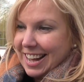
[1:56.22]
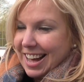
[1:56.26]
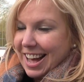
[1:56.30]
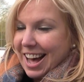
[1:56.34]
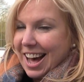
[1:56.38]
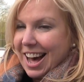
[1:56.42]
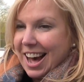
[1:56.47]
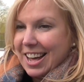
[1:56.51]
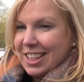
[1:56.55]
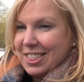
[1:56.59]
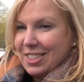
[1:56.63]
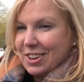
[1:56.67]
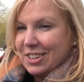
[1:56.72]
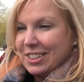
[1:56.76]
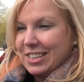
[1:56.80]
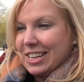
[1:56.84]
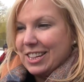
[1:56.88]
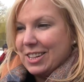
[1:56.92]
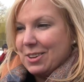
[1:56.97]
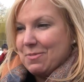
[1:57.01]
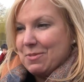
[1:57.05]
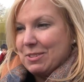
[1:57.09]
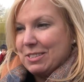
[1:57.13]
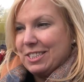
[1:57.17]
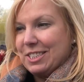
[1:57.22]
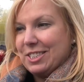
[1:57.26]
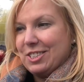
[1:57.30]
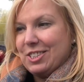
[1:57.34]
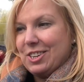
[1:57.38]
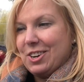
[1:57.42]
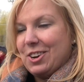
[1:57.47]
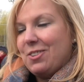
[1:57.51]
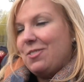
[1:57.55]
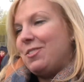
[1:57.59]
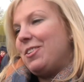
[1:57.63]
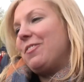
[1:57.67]
I thought the Olympics
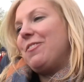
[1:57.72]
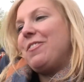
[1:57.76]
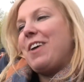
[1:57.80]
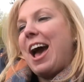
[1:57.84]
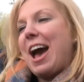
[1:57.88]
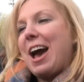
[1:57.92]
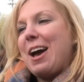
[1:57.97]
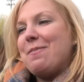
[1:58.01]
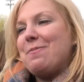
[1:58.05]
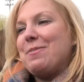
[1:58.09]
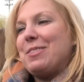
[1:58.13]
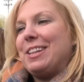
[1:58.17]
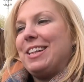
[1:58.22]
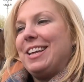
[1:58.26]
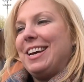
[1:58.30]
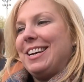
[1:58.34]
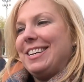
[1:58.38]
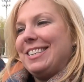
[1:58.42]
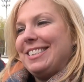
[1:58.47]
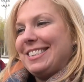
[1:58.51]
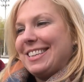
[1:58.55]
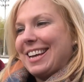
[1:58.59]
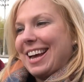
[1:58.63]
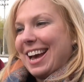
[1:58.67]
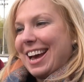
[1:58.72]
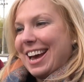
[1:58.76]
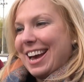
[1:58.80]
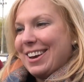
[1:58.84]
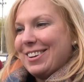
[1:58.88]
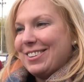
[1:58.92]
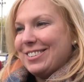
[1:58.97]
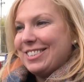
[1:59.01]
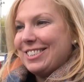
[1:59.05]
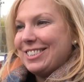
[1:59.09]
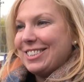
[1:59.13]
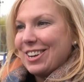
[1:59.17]
this year were fabulous.
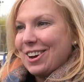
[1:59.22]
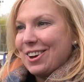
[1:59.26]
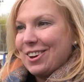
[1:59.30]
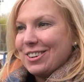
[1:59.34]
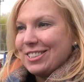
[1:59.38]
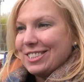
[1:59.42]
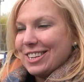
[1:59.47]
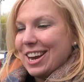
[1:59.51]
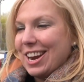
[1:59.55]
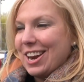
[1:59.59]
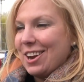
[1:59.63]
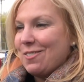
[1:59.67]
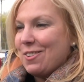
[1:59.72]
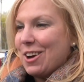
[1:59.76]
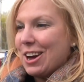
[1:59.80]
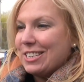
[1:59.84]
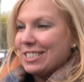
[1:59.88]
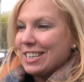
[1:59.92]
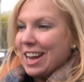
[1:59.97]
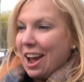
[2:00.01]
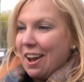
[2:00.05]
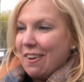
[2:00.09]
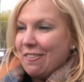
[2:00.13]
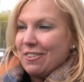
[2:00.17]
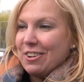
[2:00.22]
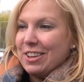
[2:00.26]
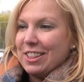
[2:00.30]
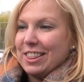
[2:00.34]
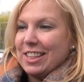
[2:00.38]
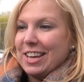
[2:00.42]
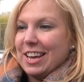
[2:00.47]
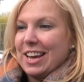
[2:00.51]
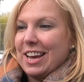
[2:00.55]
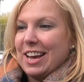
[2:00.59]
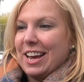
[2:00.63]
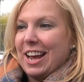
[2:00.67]
I was so excited. I watched
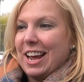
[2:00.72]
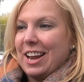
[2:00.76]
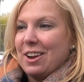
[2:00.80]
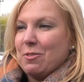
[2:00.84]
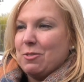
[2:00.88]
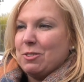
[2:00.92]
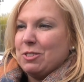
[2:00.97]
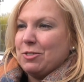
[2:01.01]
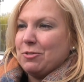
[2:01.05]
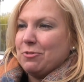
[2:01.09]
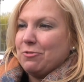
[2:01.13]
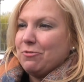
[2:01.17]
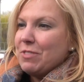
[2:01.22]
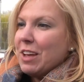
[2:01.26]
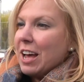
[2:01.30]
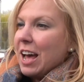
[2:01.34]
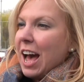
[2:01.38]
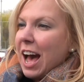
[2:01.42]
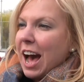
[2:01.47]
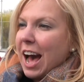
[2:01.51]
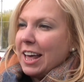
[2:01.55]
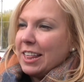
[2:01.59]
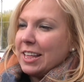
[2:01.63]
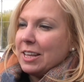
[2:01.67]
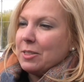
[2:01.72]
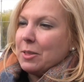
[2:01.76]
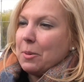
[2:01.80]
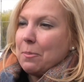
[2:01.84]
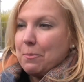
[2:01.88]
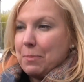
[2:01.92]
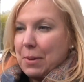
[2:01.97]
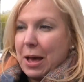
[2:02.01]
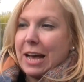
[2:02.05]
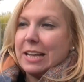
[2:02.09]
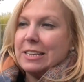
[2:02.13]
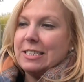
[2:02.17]
everything and it was I think the
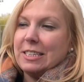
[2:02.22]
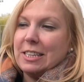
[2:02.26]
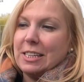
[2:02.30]
best